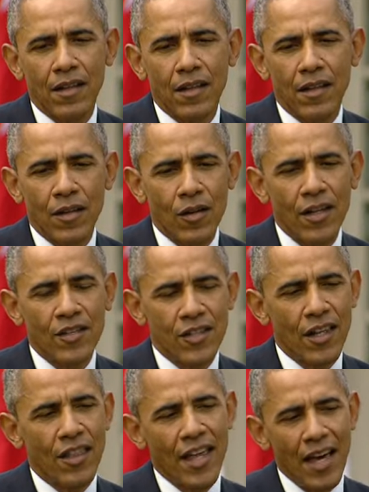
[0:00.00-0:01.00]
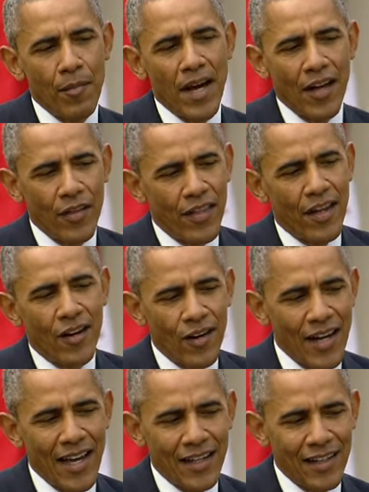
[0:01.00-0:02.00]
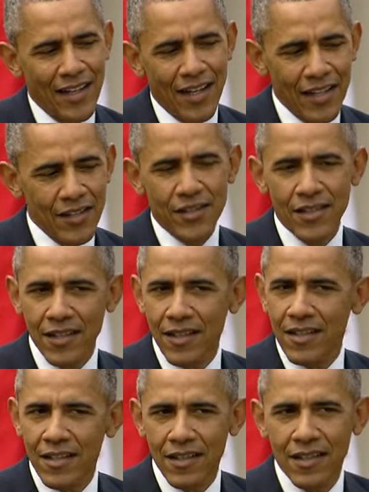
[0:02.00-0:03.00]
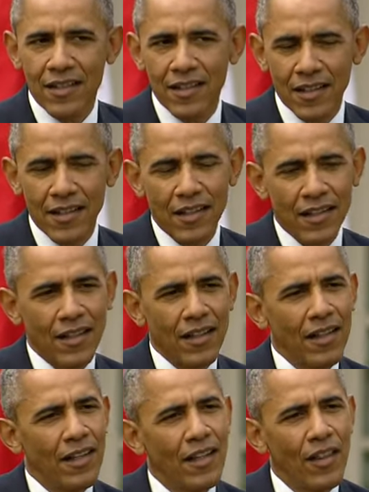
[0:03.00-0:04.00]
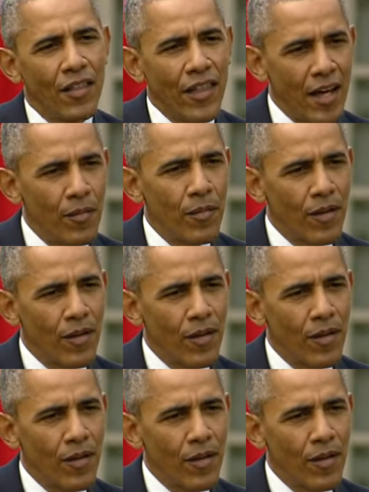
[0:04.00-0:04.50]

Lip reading: there is a them out there and an us, and them